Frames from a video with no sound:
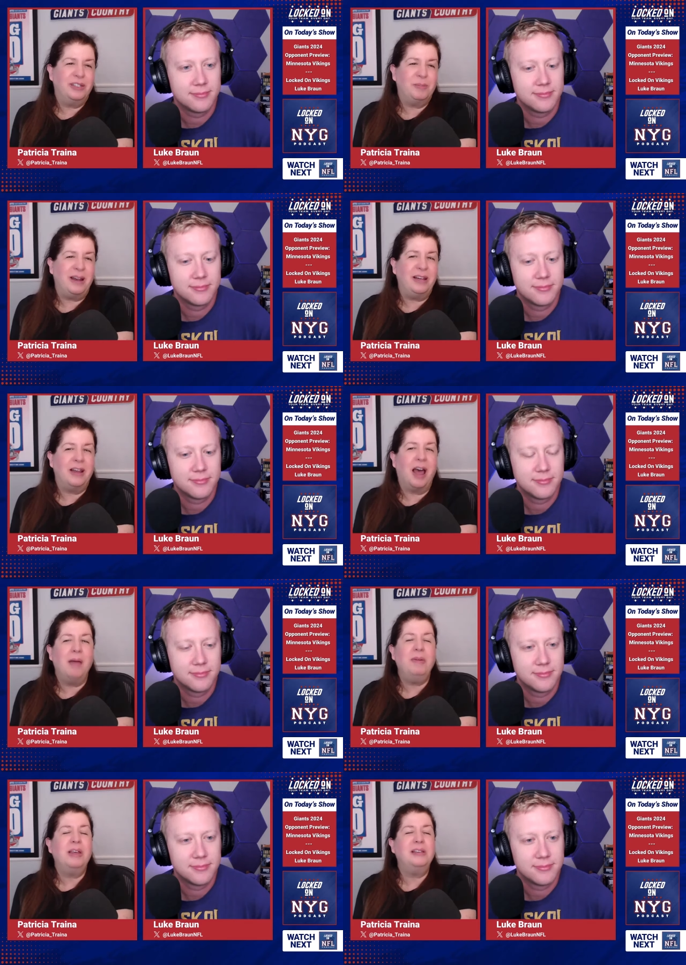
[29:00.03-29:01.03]
Speaker 1: spending
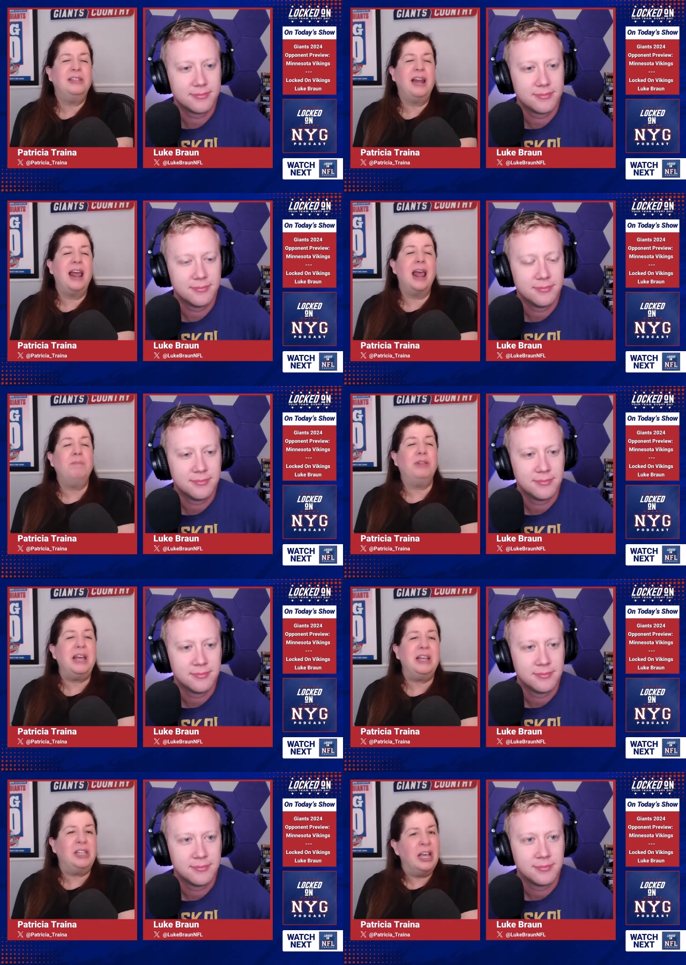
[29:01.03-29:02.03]
time with us today. And
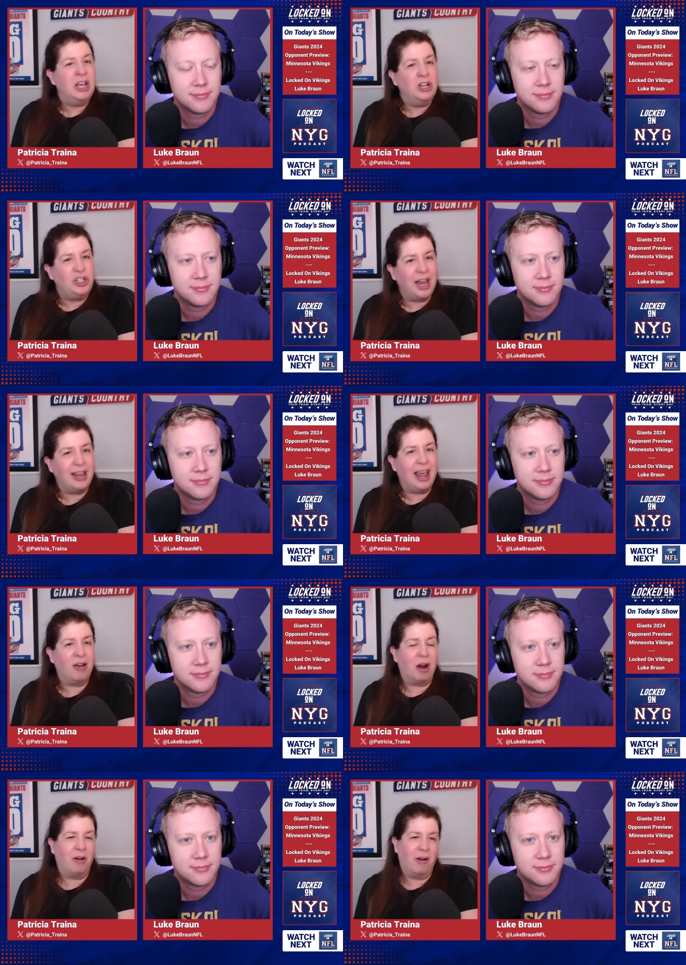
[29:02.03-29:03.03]
please check
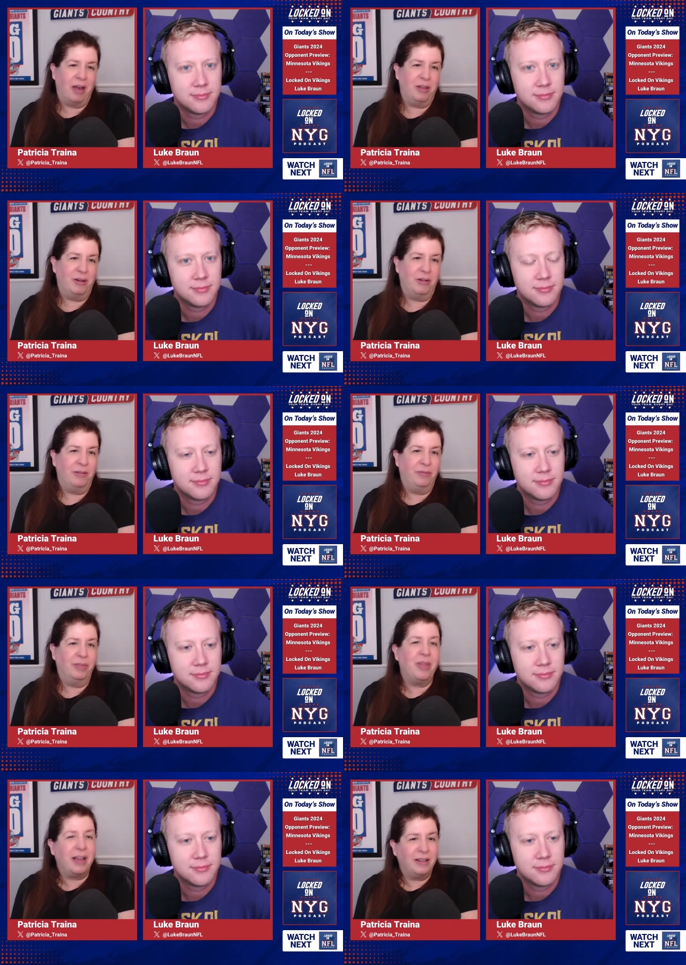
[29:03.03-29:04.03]
out our other
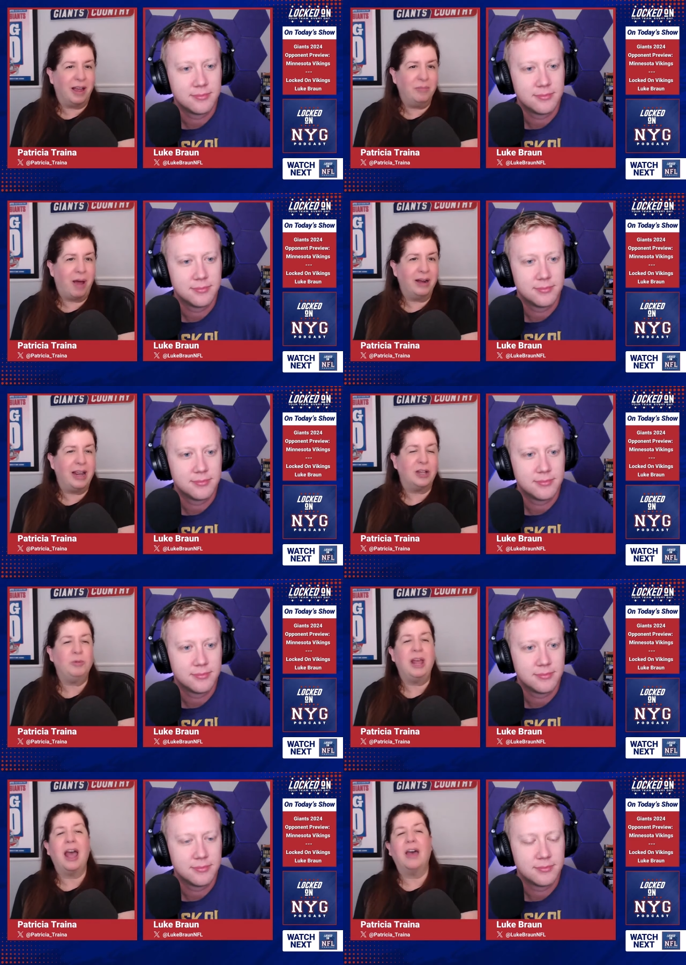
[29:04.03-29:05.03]
Locked On
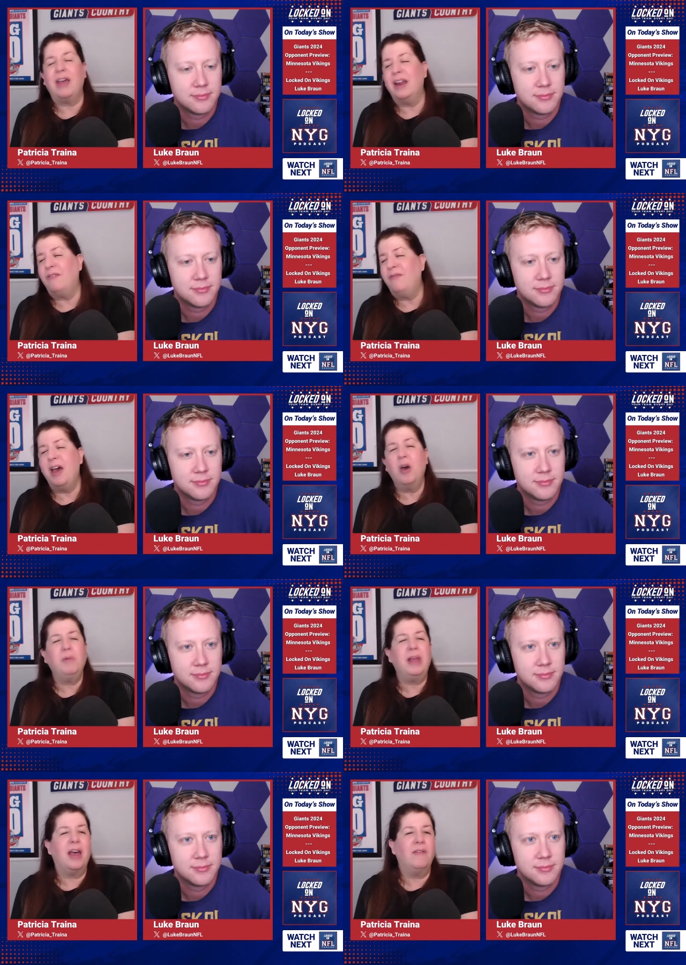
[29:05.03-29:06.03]
podcasts. We have NFL,
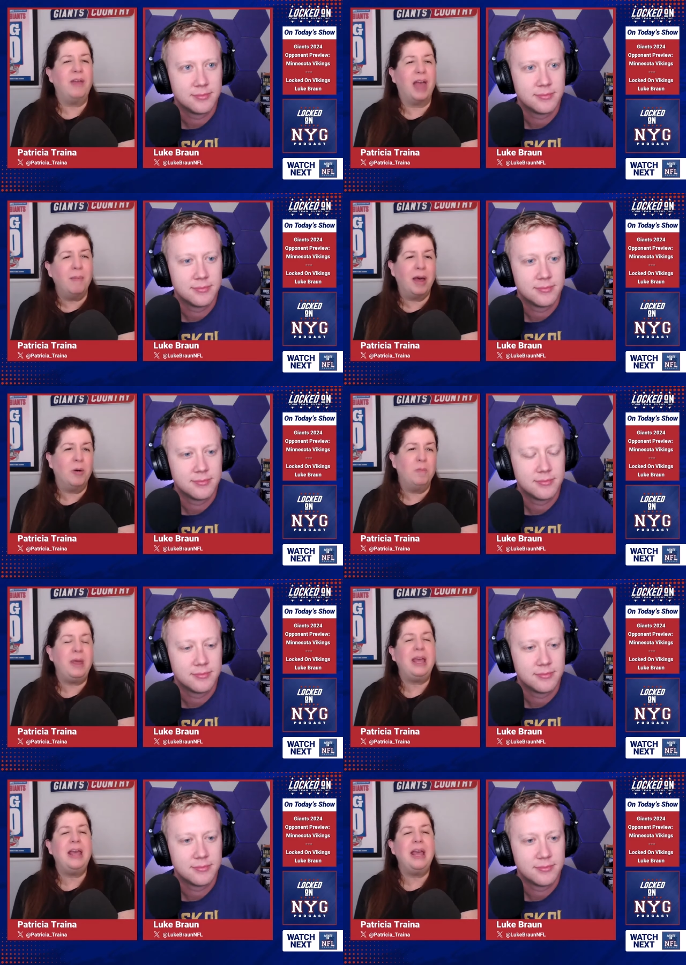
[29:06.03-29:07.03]
we have
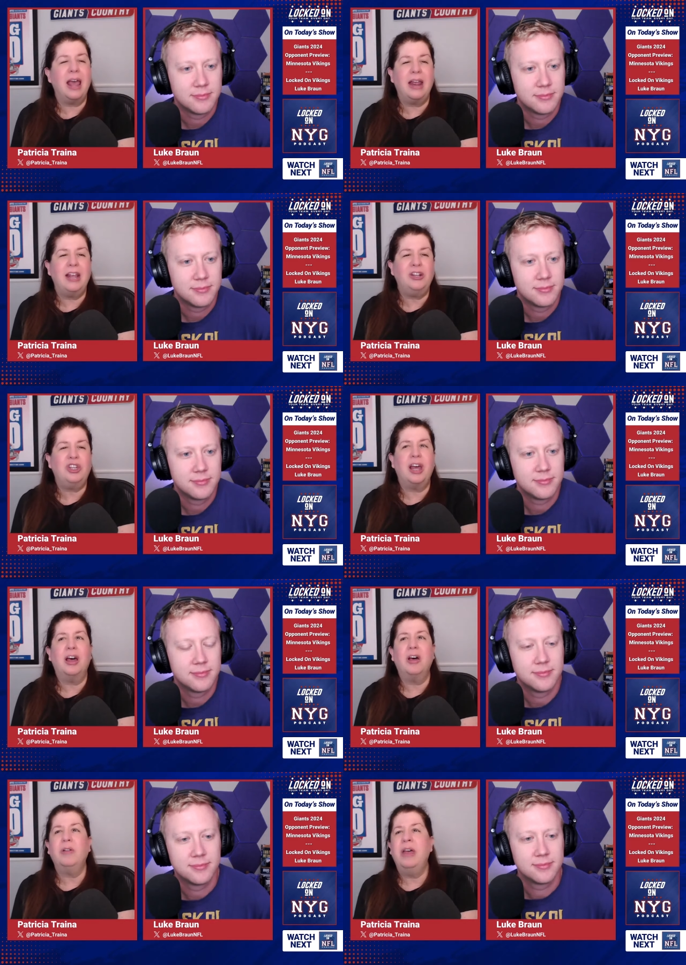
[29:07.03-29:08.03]
MLB,
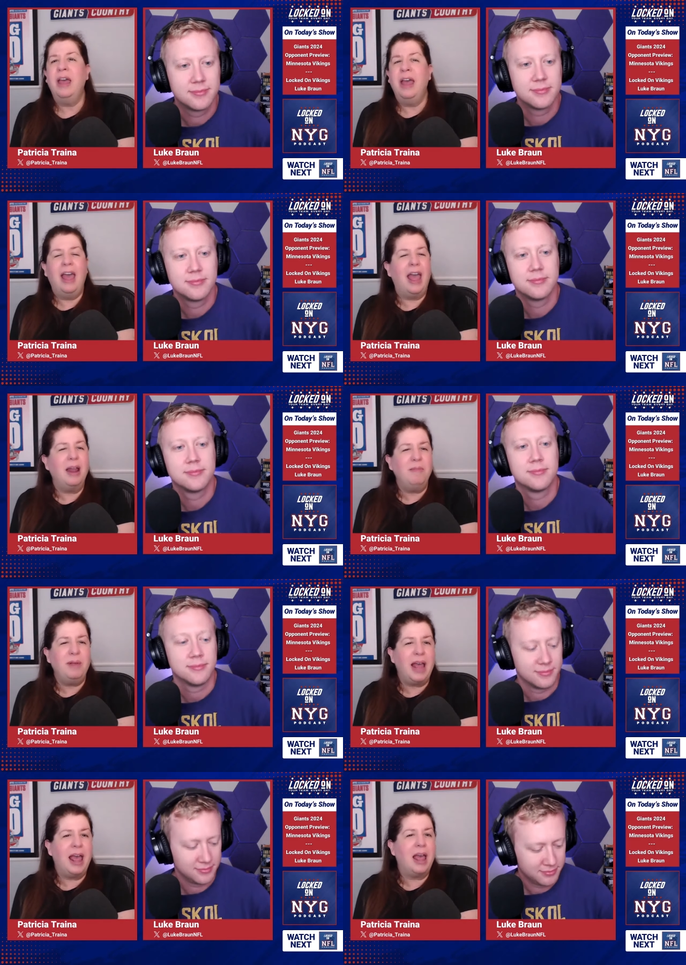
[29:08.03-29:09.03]
NHL,
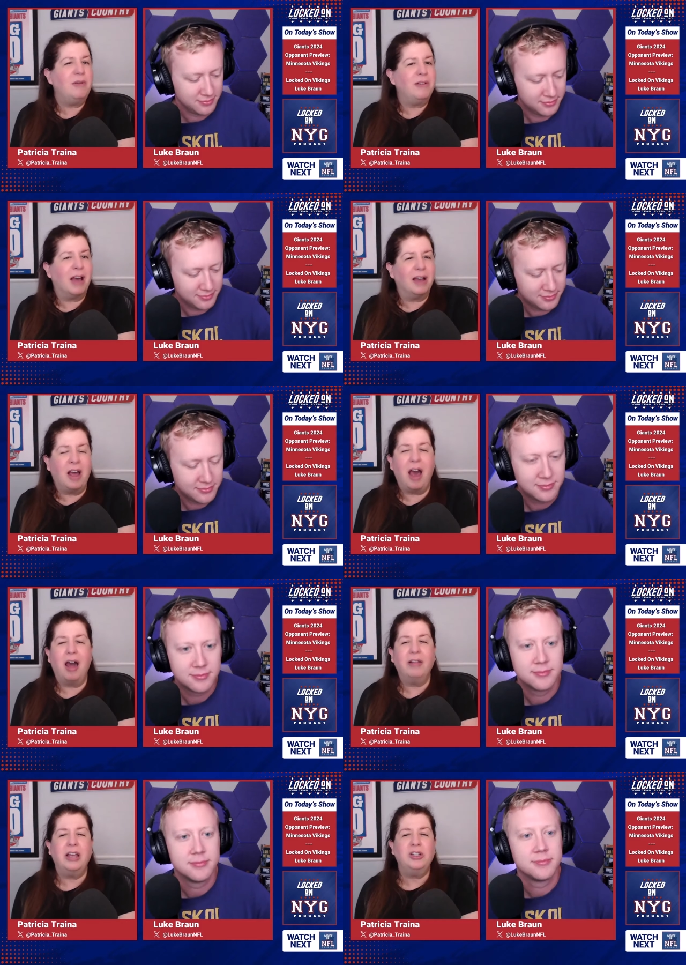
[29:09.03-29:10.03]
NBA, we've got
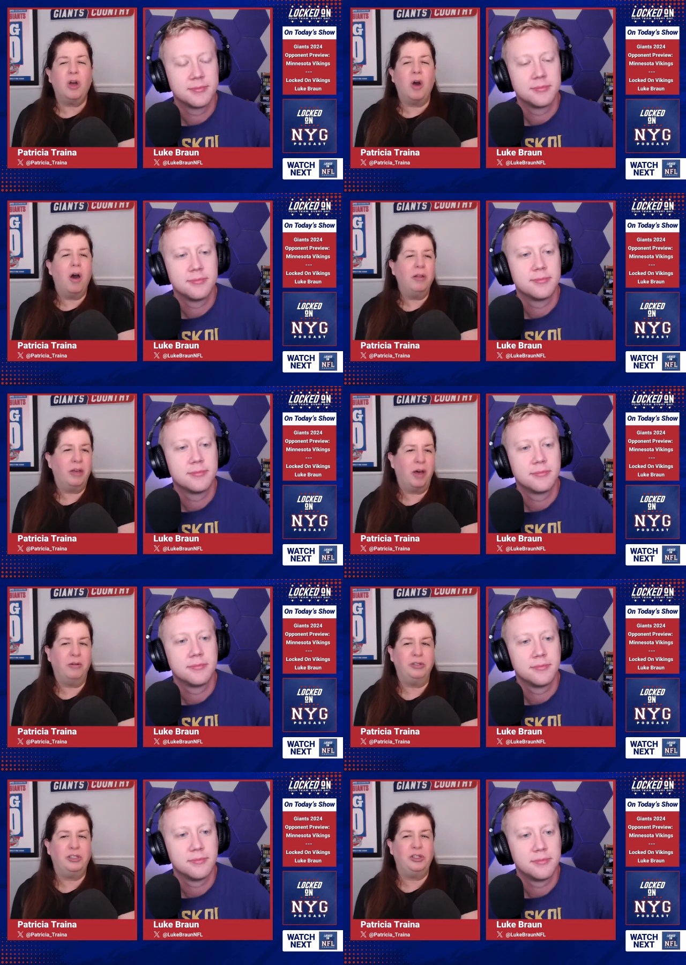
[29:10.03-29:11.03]
college. All the
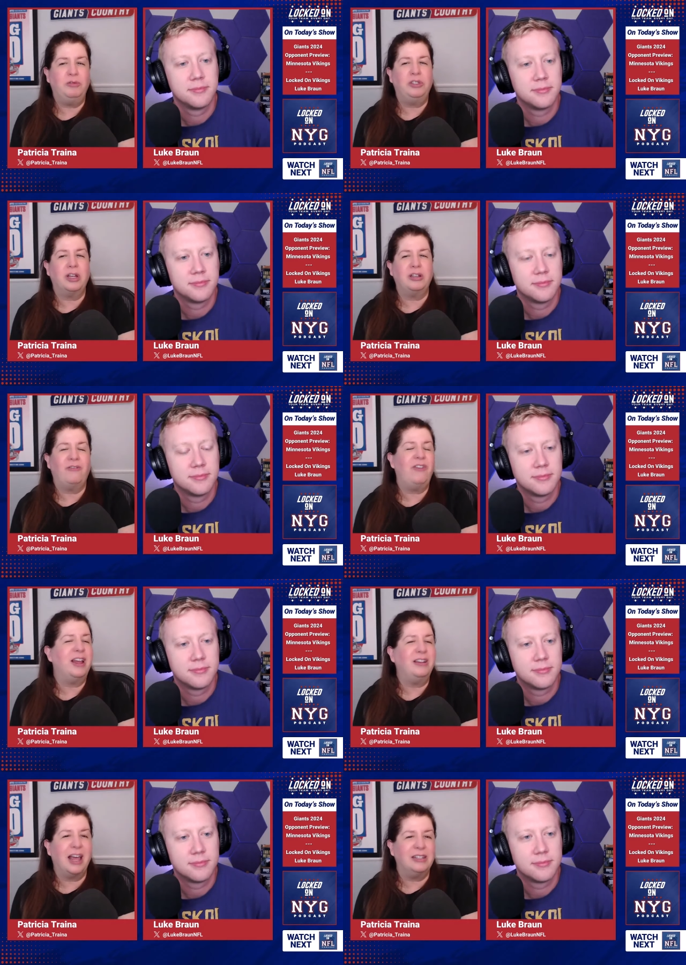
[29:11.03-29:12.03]
hosts do such a
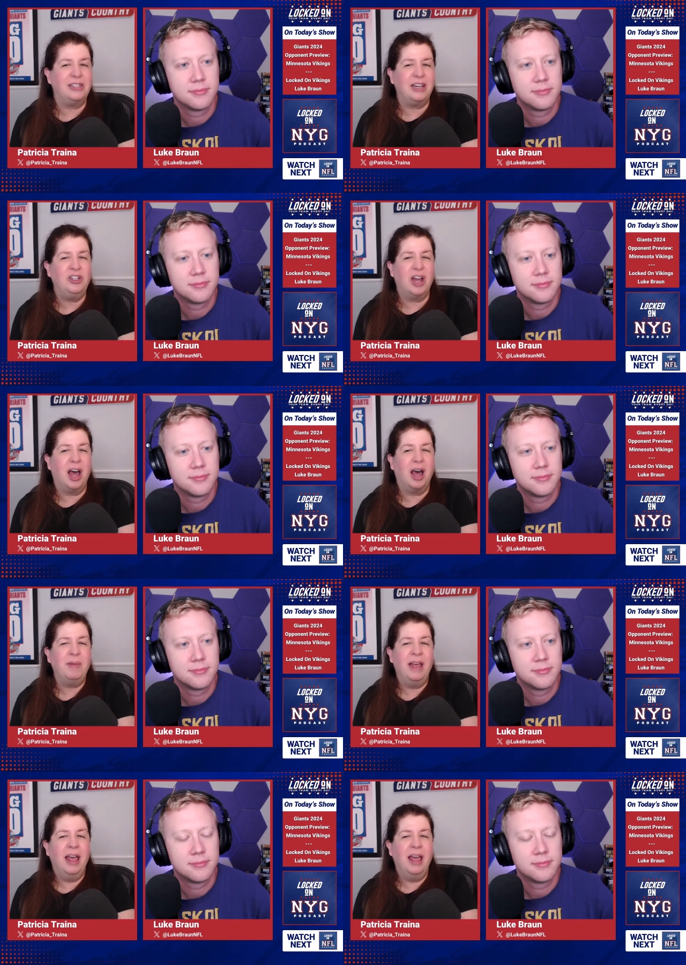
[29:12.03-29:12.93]
fantastic job.